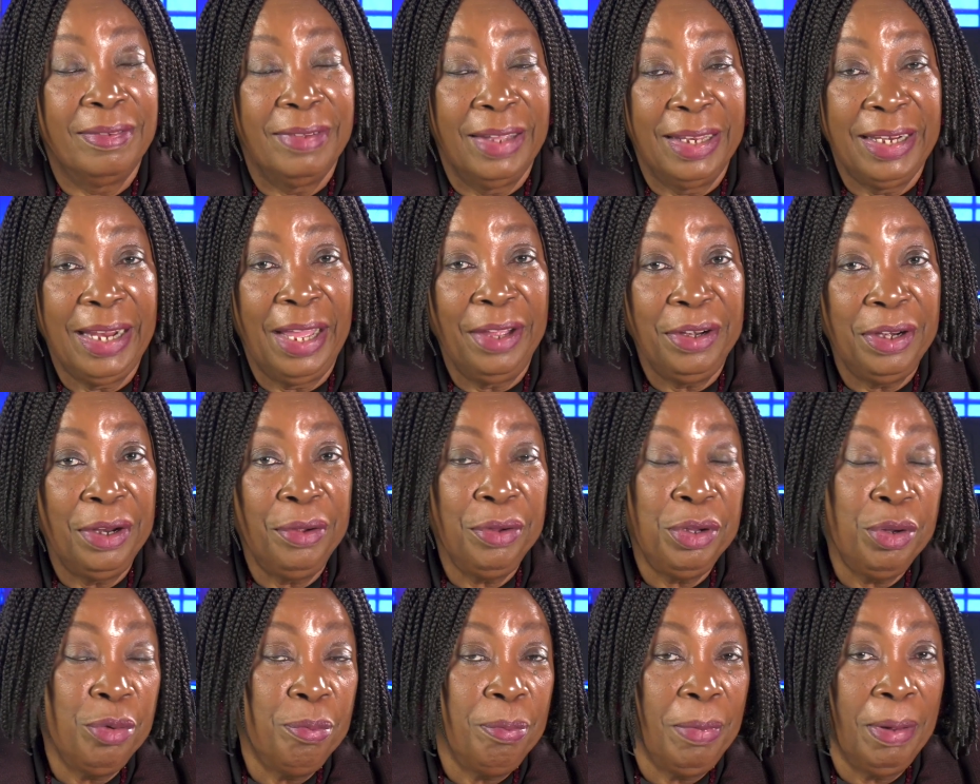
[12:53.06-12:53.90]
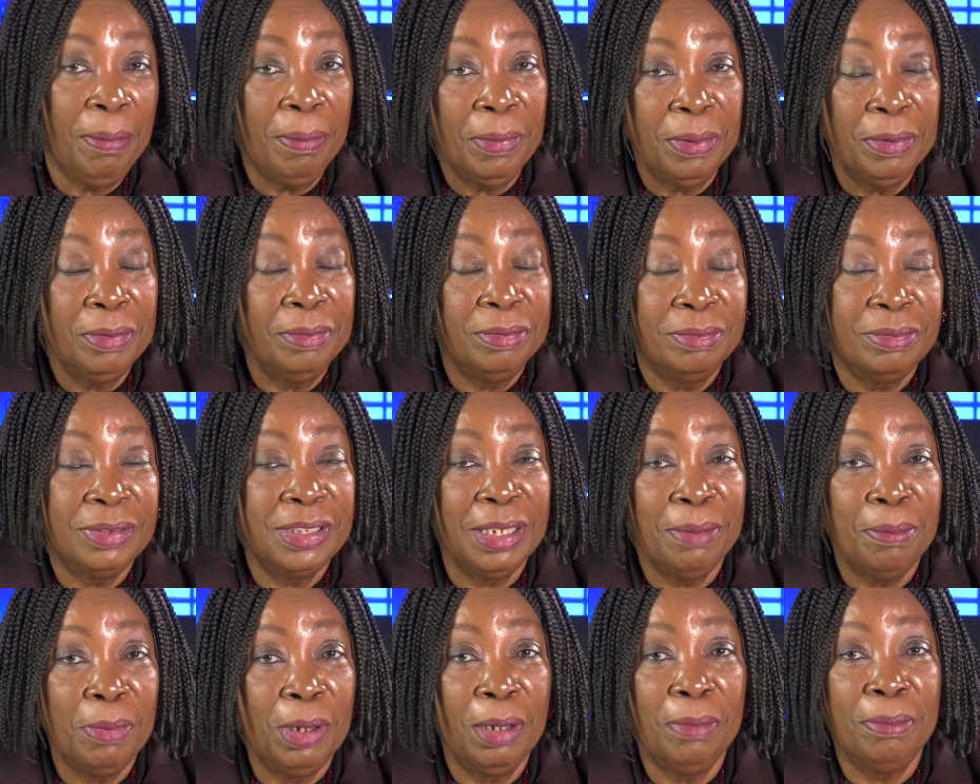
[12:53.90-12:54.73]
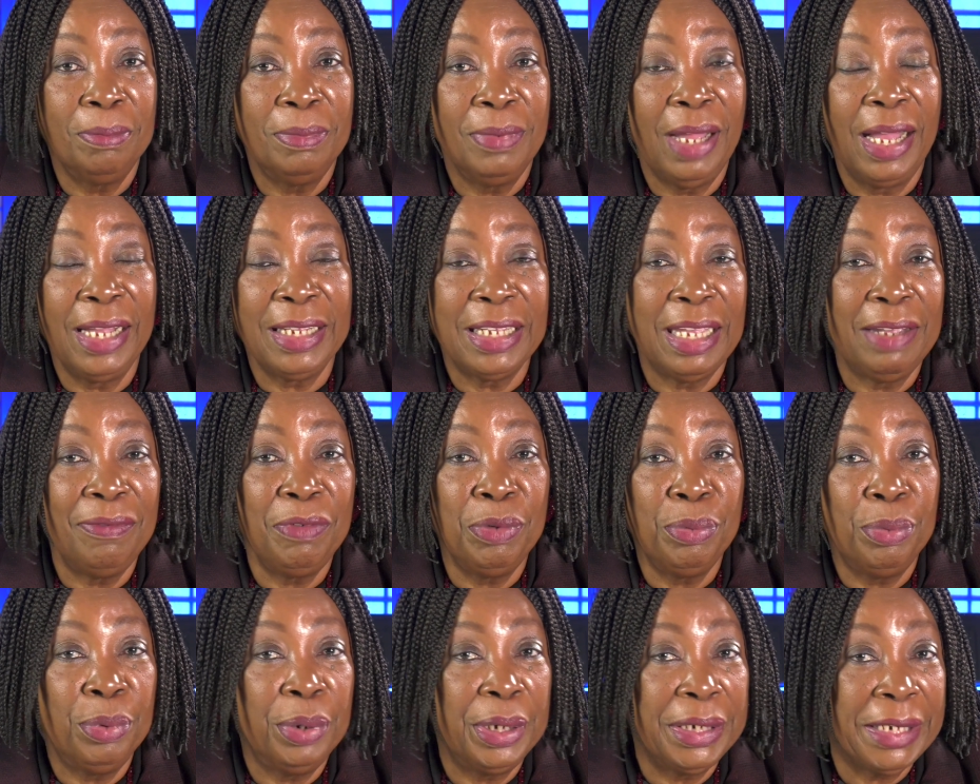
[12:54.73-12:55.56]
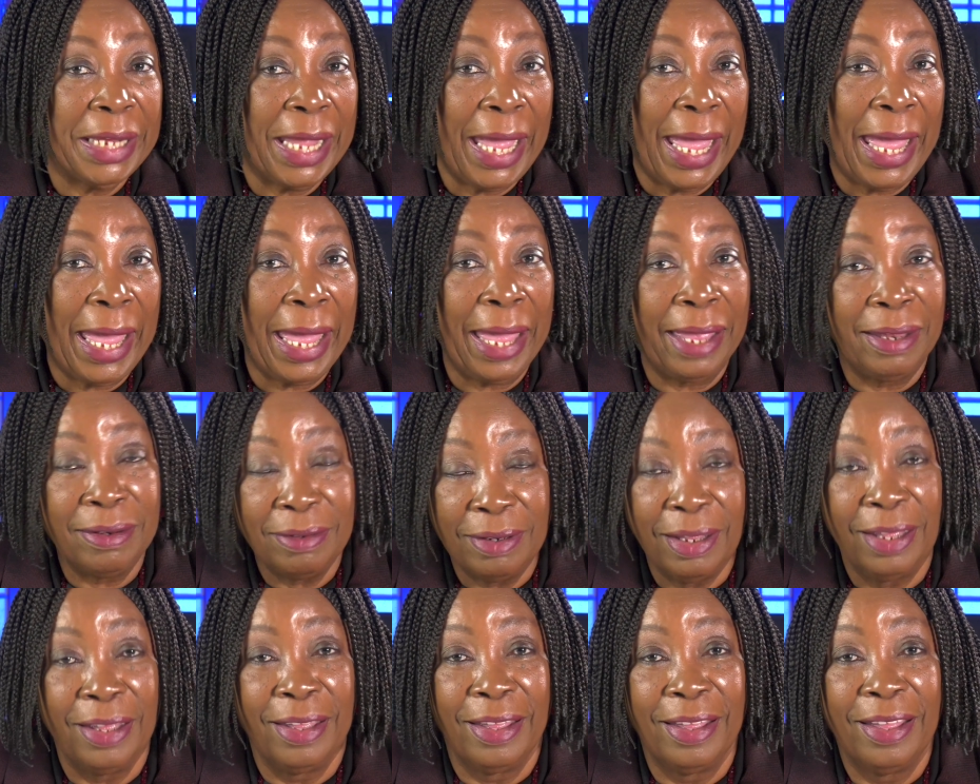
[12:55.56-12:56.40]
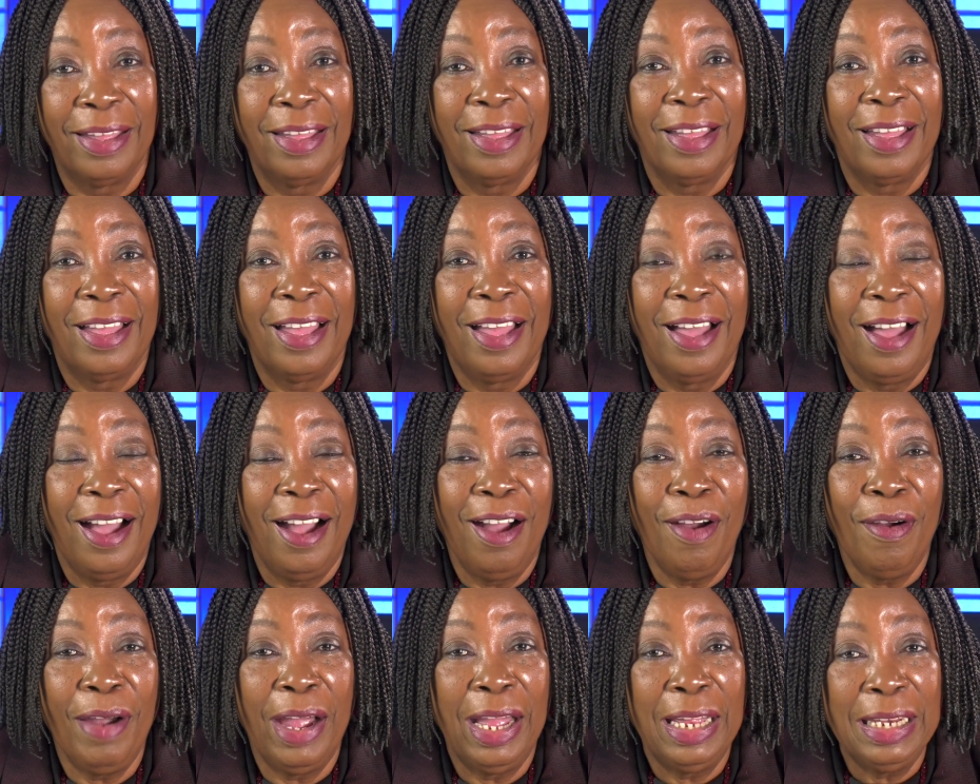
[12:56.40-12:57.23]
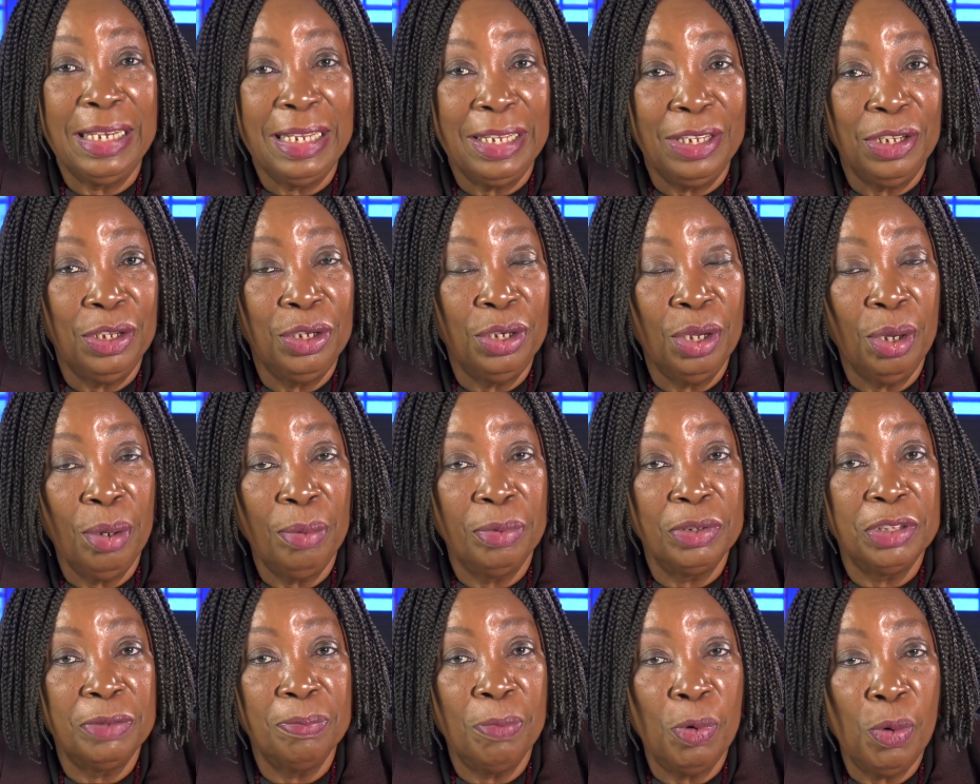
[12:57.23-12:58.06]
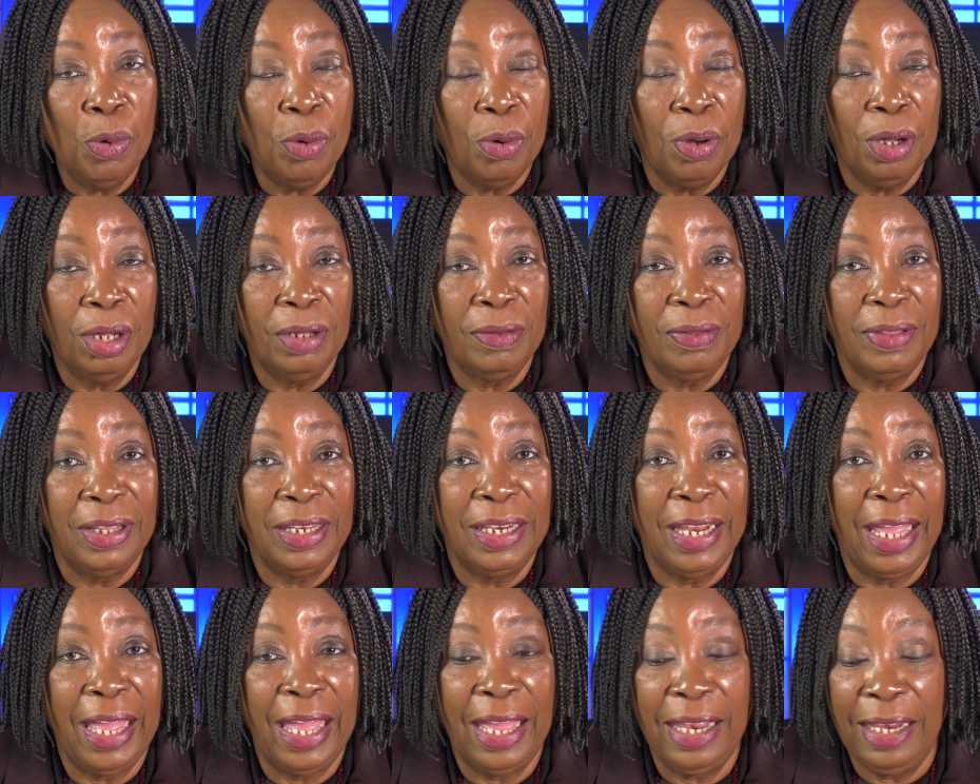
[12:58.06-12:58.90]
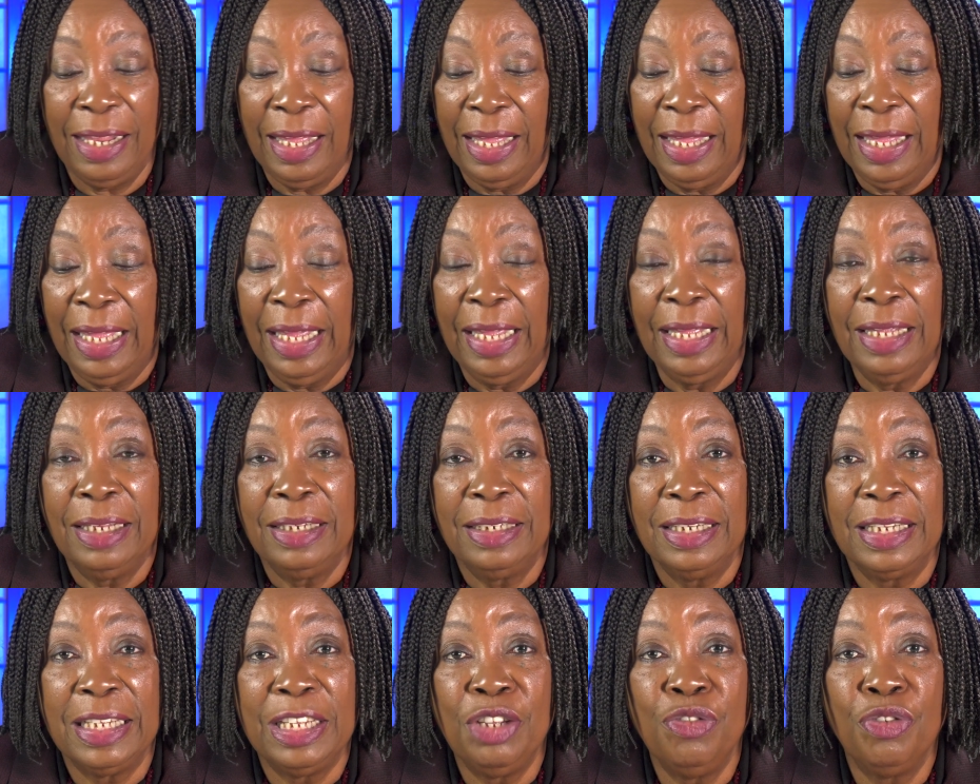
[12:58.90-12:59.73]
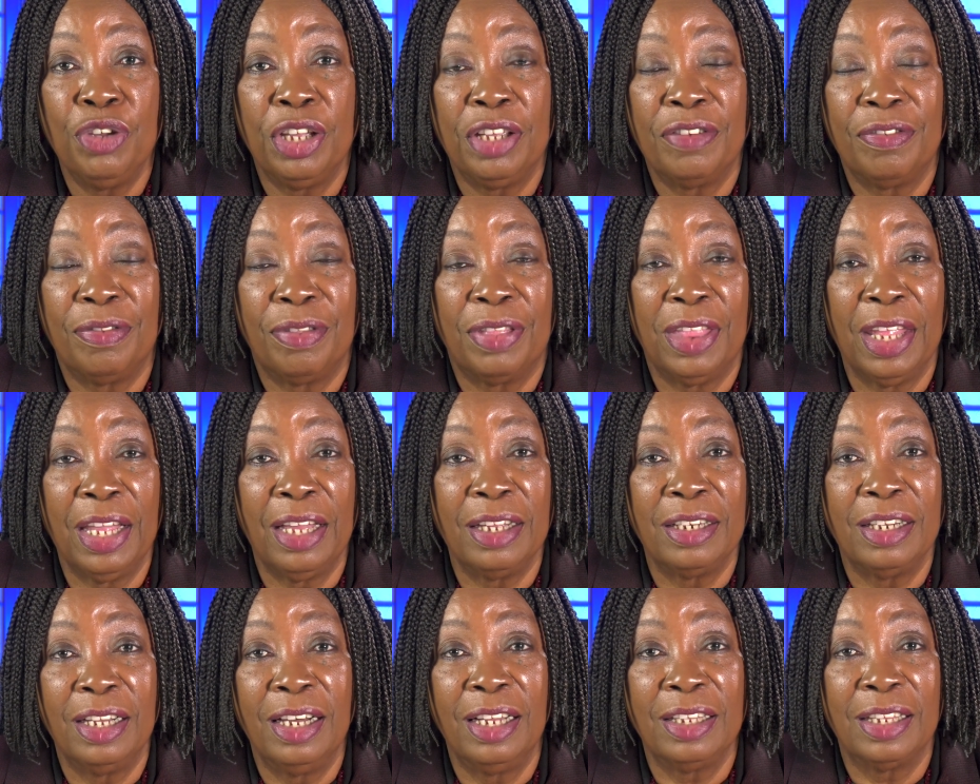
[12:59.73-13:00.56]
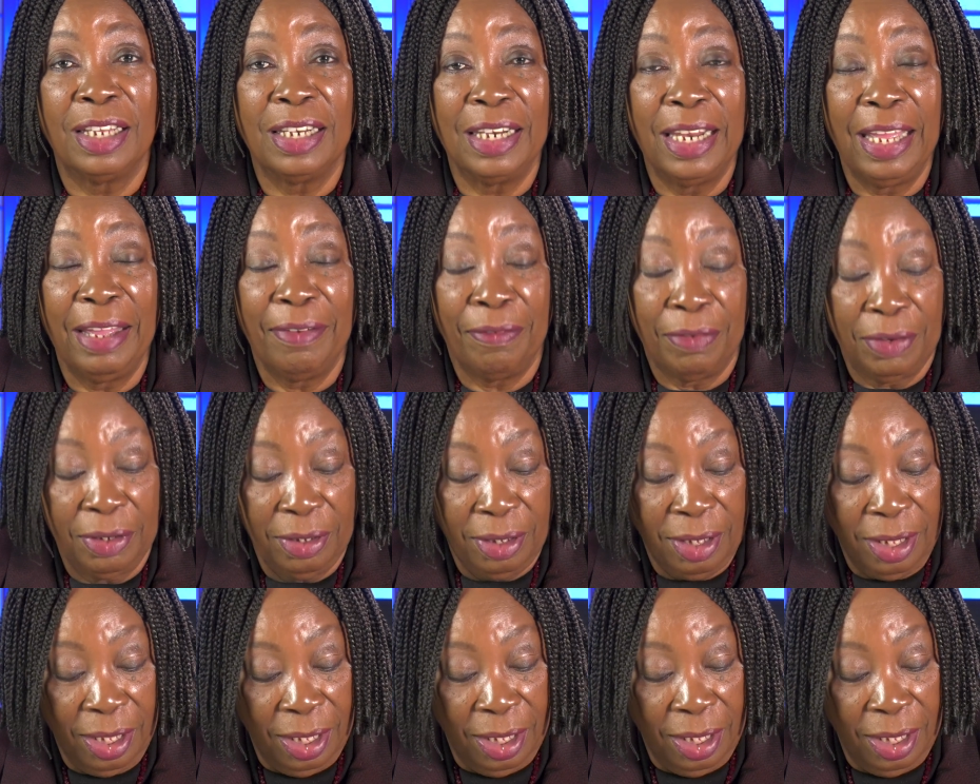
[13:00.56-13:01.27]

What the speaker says: And I know you remember some of them. I'll give you one, Gad. All right, and you know it was more than that. And you think of the other 11.